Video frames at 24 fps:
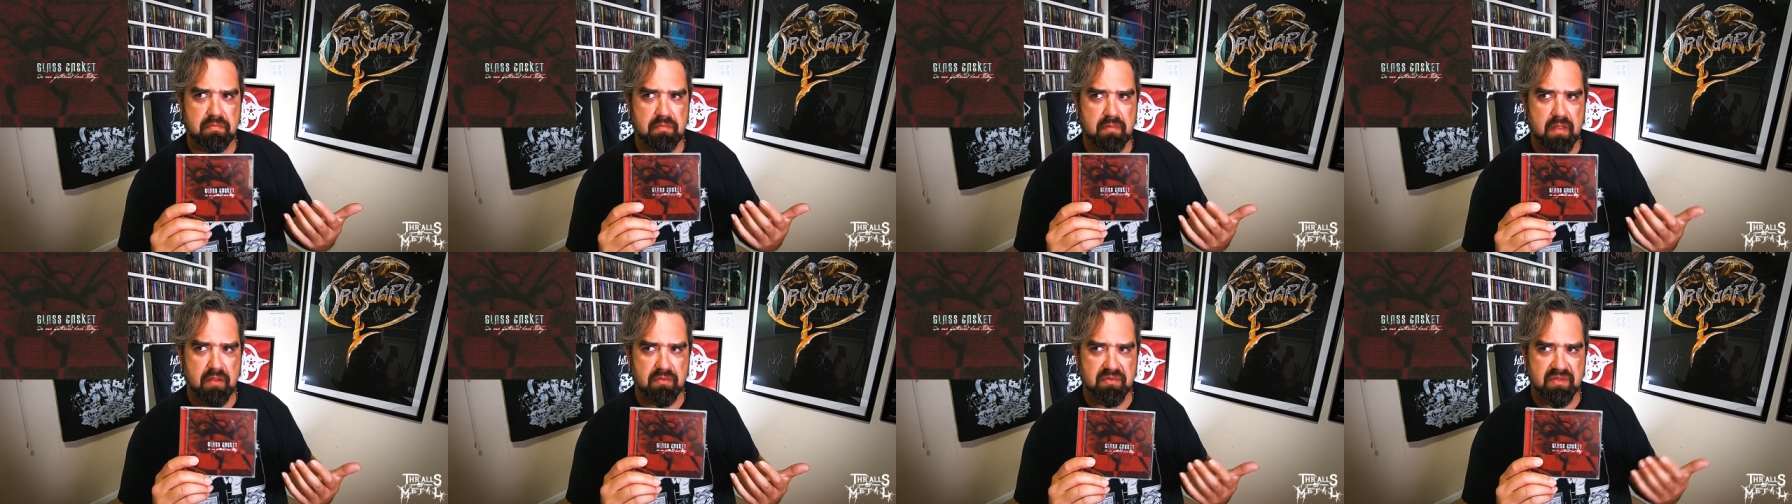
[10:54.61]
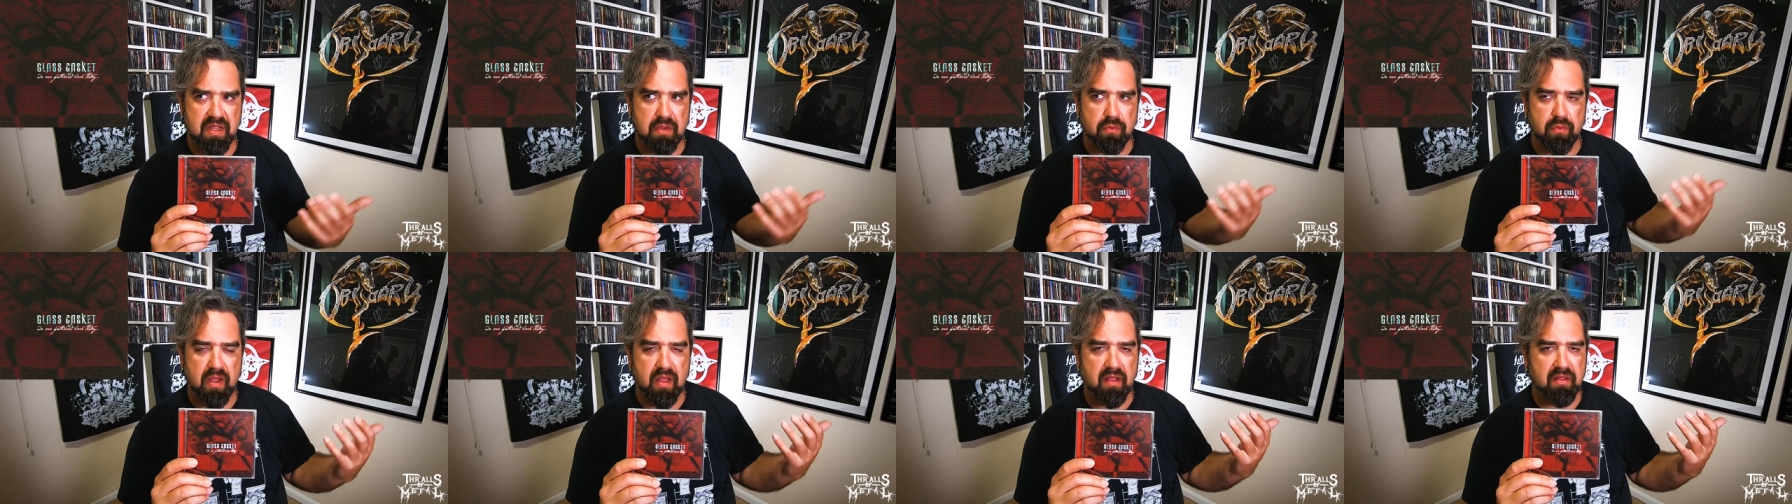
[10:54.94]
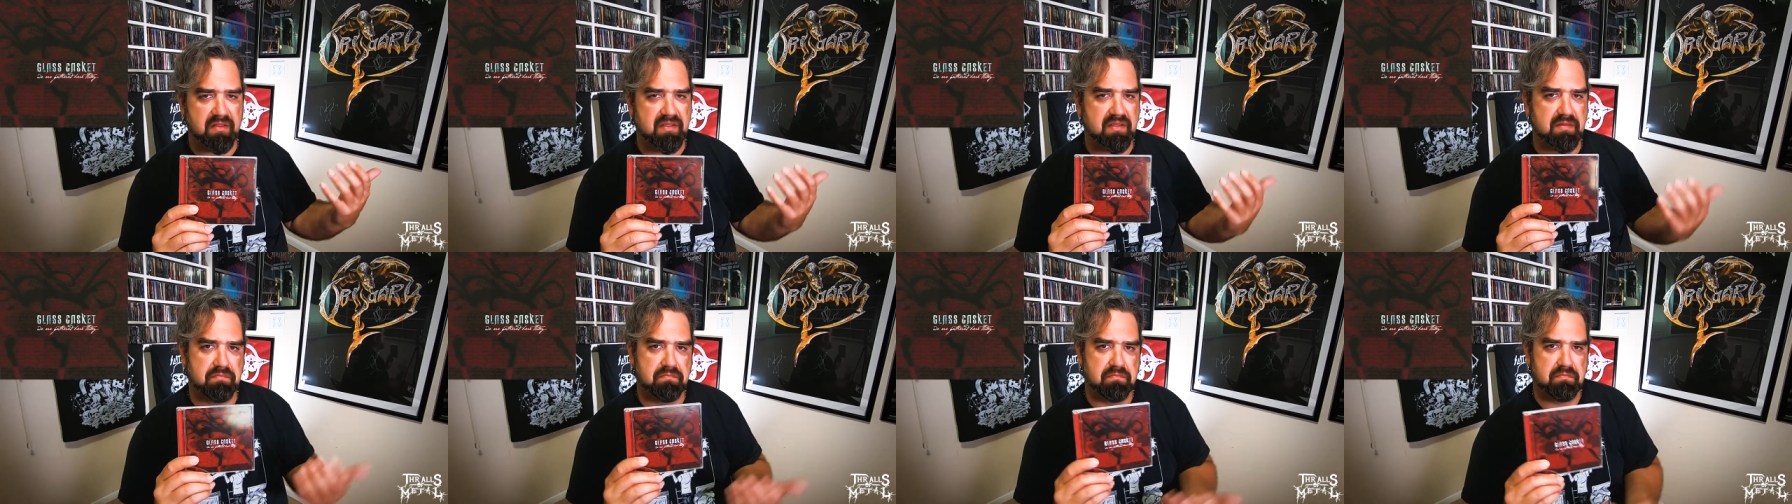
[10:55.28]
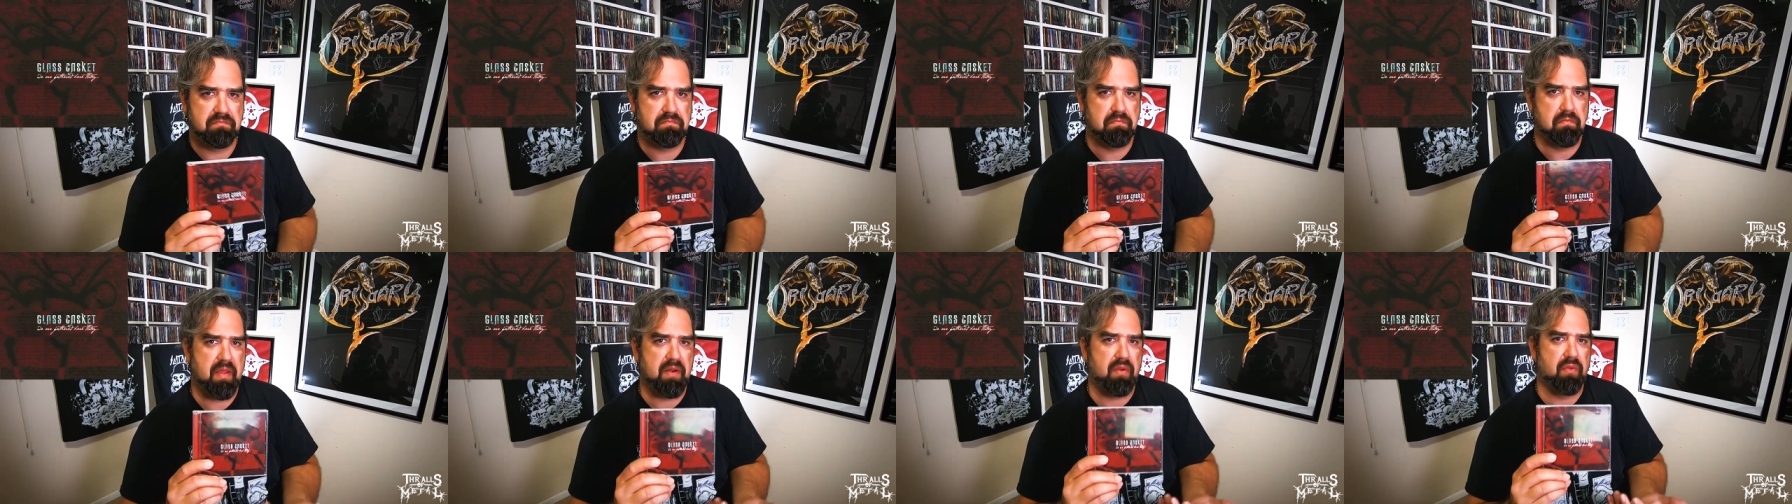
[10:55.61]
I was like, well, it's
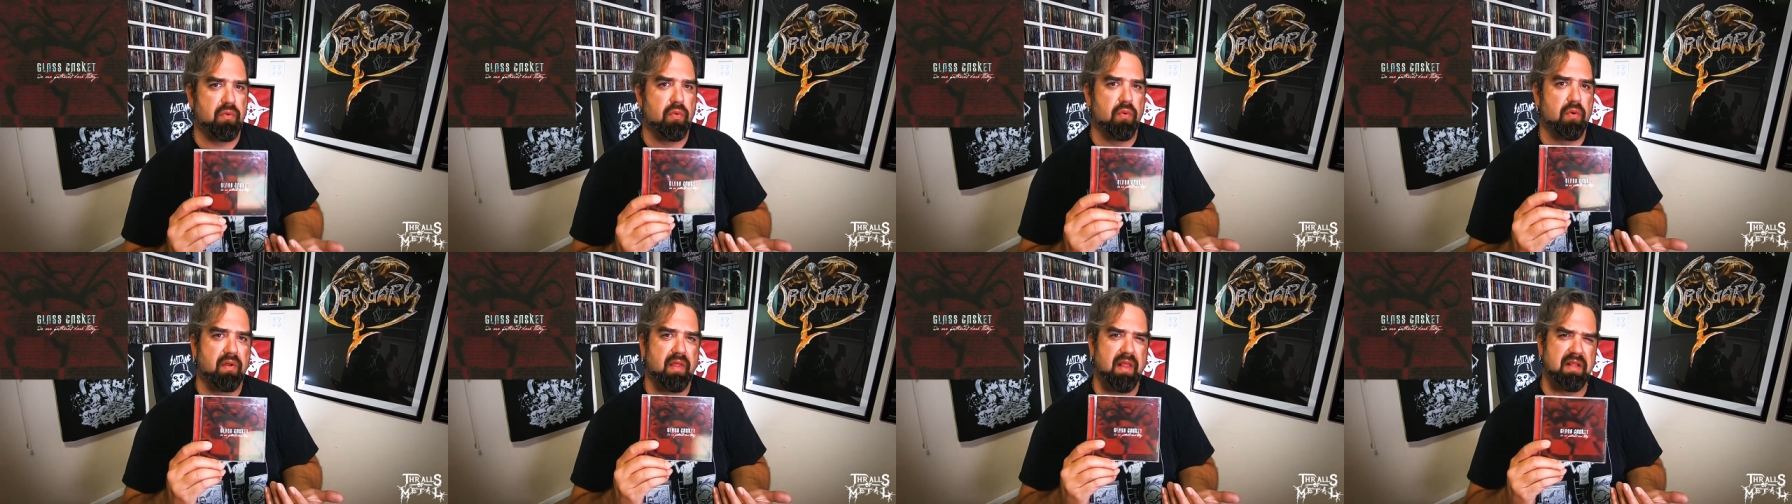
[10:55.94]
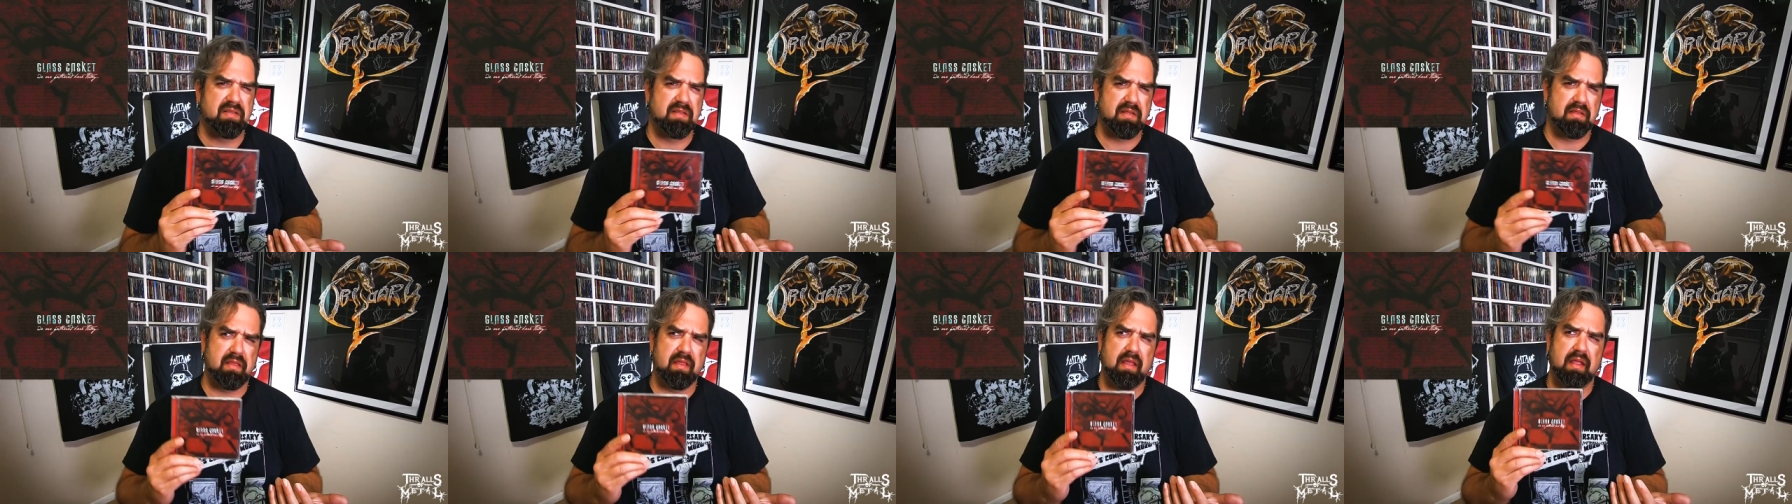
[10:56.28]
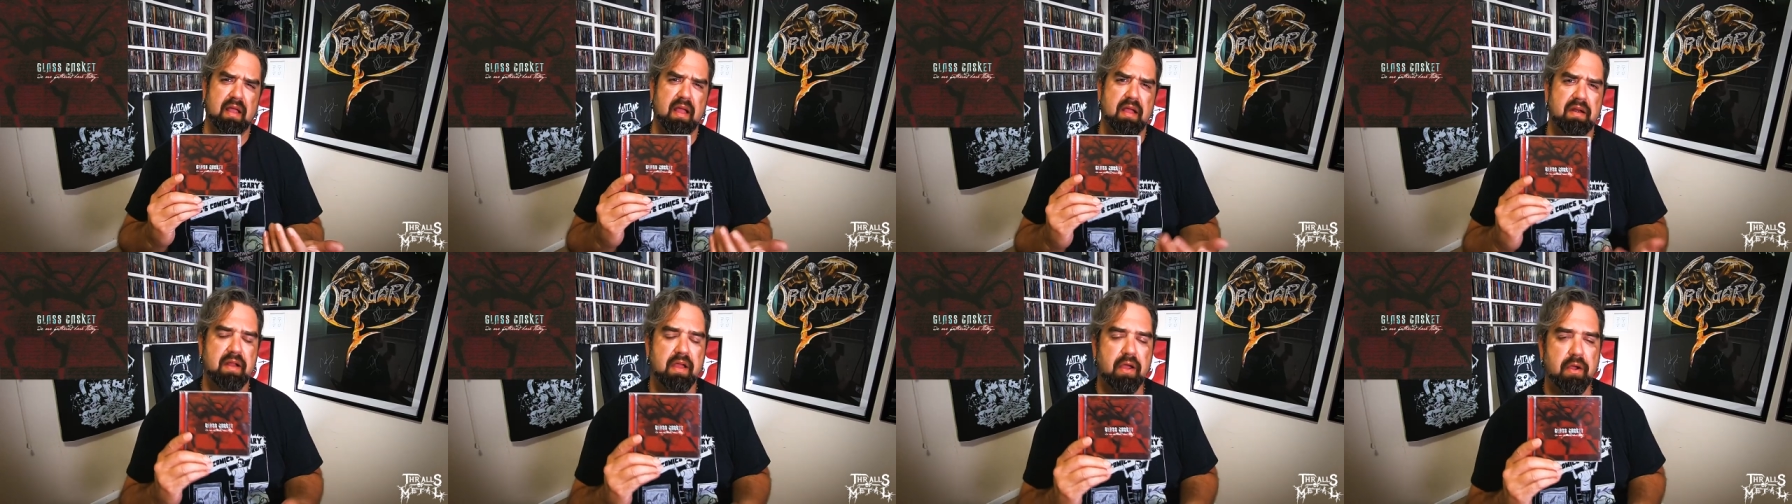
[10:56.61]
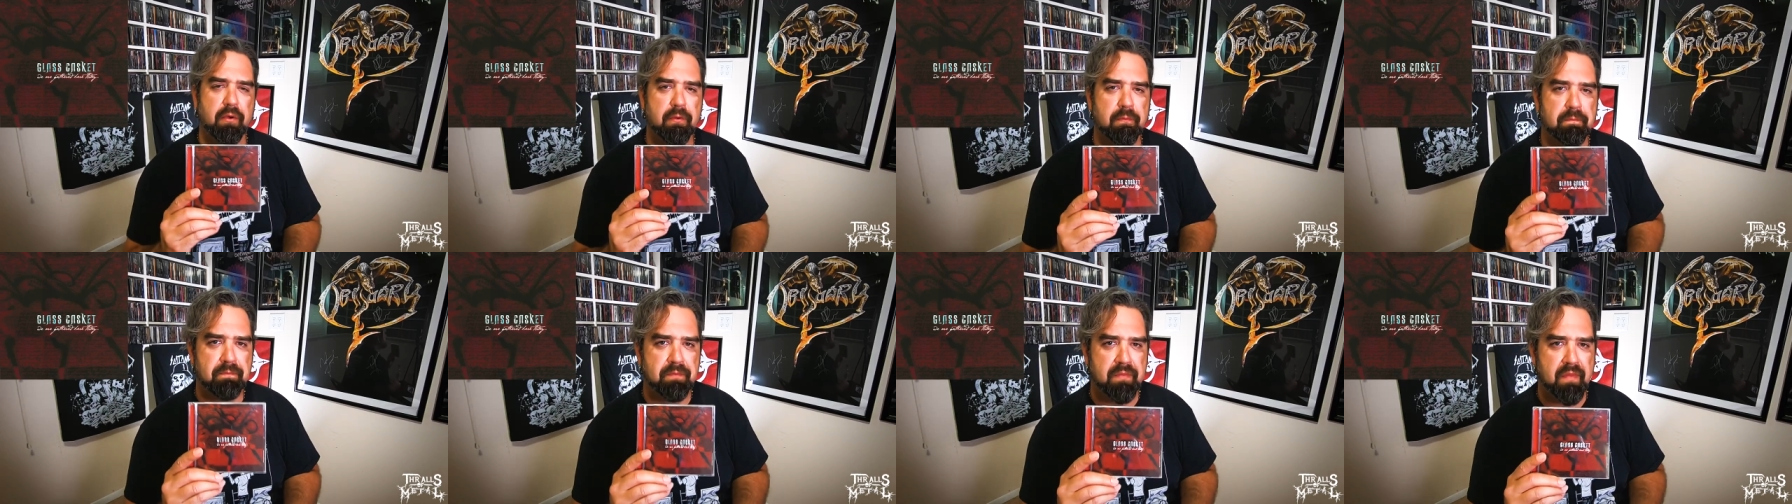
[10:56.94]
metalcore, that's the thing I
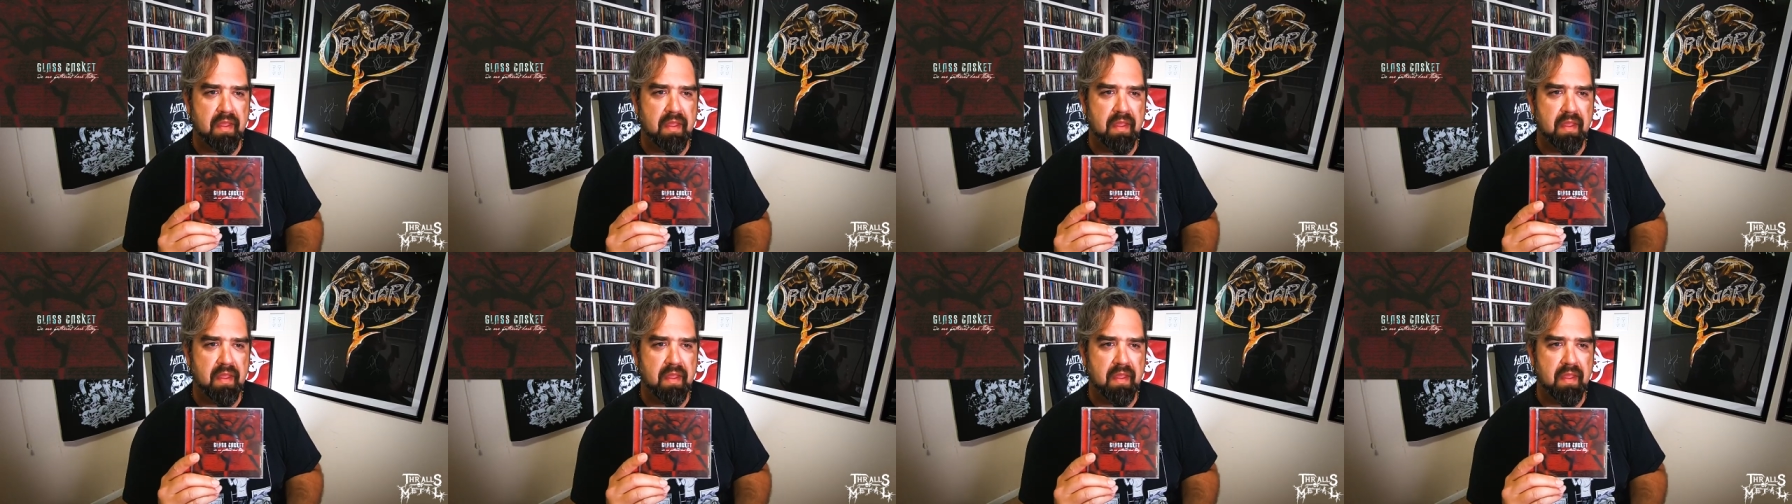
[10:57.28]
know.